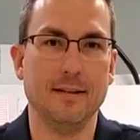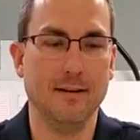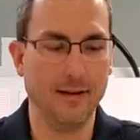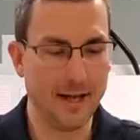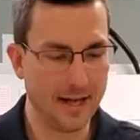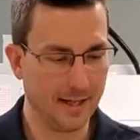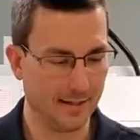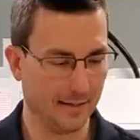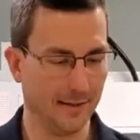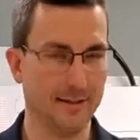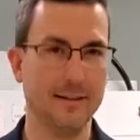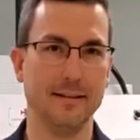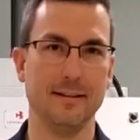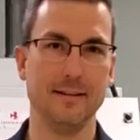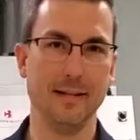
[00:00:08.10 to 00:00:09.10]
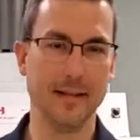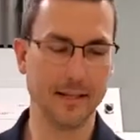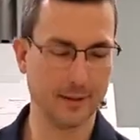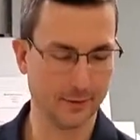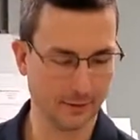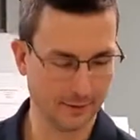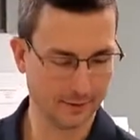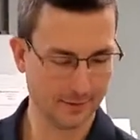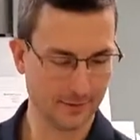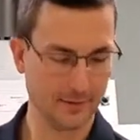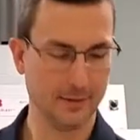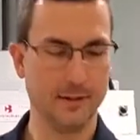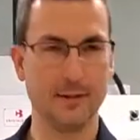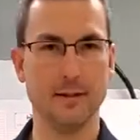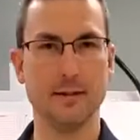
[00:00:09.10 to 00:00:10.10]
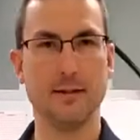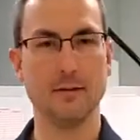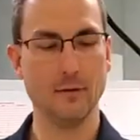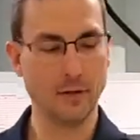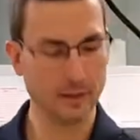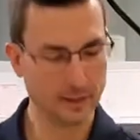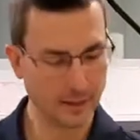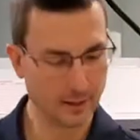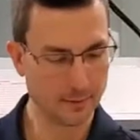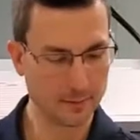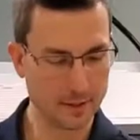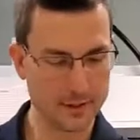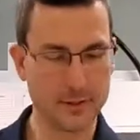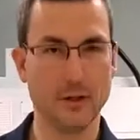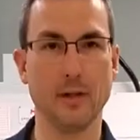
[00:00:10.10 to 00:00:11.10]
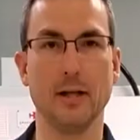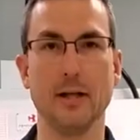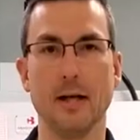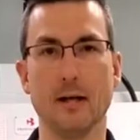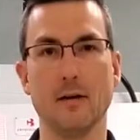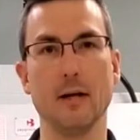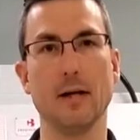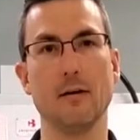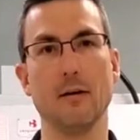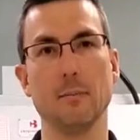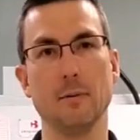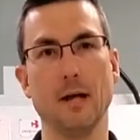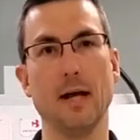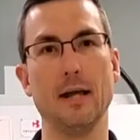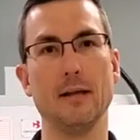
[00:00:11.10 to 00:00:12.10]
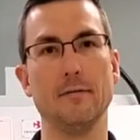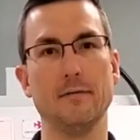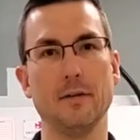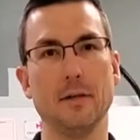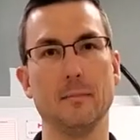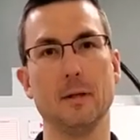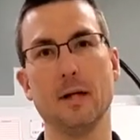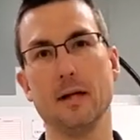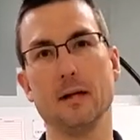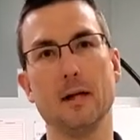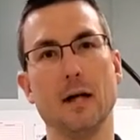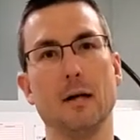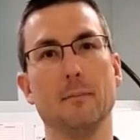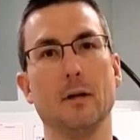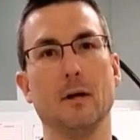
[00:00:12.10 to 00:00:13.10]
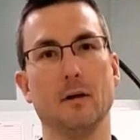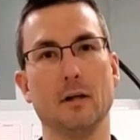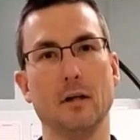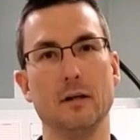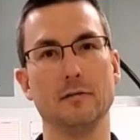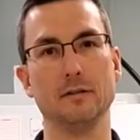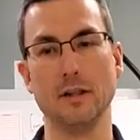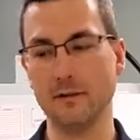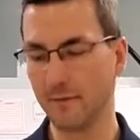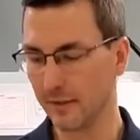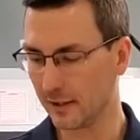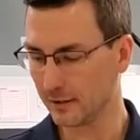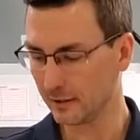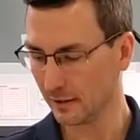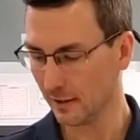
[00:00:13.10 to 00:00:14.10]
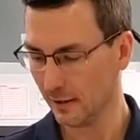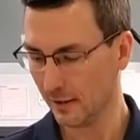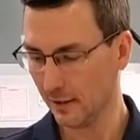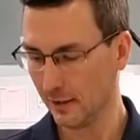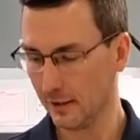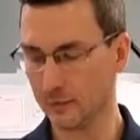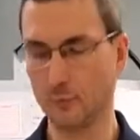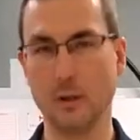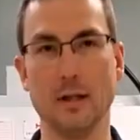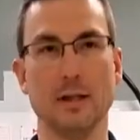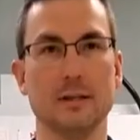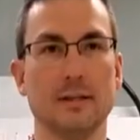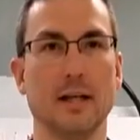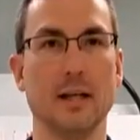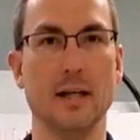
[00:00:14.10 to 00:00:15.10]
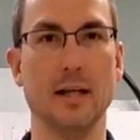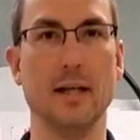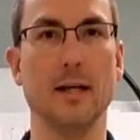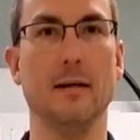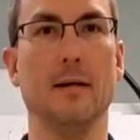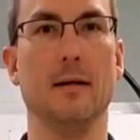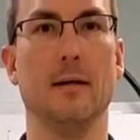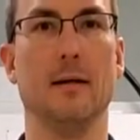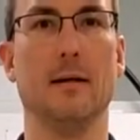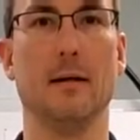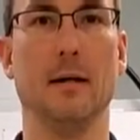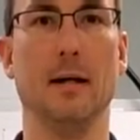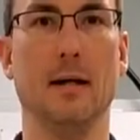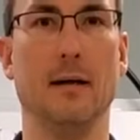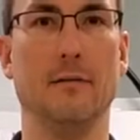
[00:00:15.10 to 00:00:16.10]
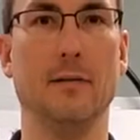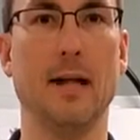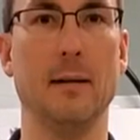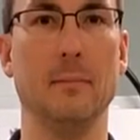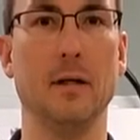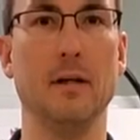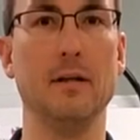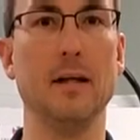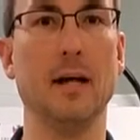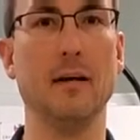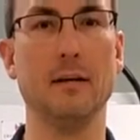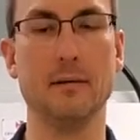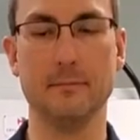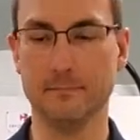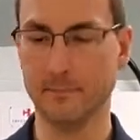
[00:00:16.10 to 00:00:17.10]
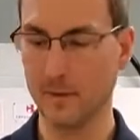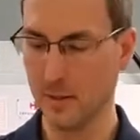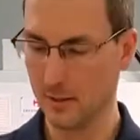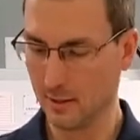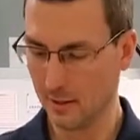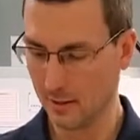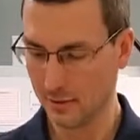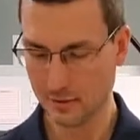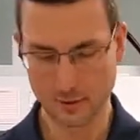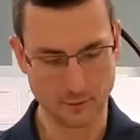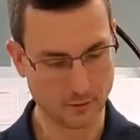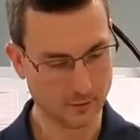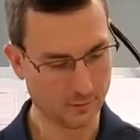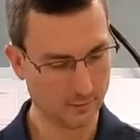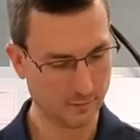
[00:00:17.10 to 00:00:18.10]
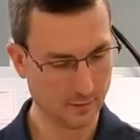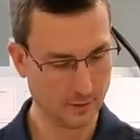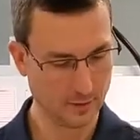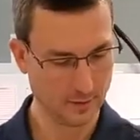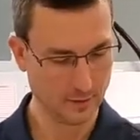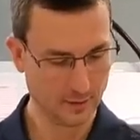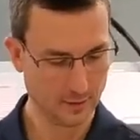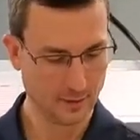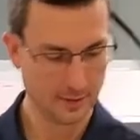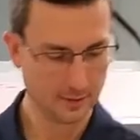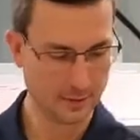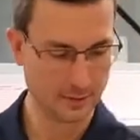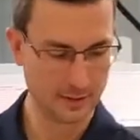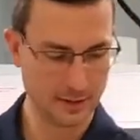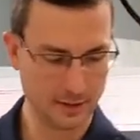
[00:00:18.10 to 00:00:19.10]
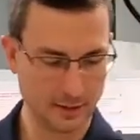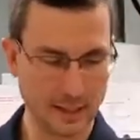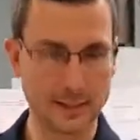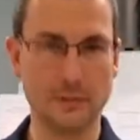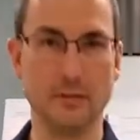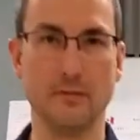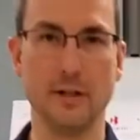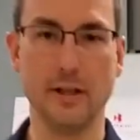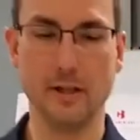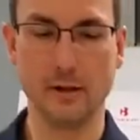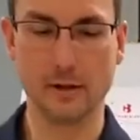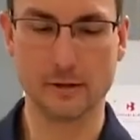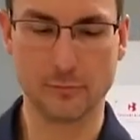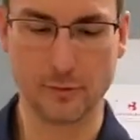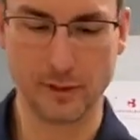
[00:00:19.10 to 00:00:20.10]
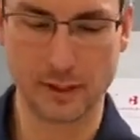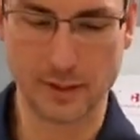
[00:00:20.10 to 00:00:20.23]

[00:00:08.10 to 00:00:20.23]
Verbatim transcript: All right, thank you. Well, here I'm going to show you now how to apply the film on a compound curved surface as well as on a uh, flat mirror tile. So as you can see in the last two videos, we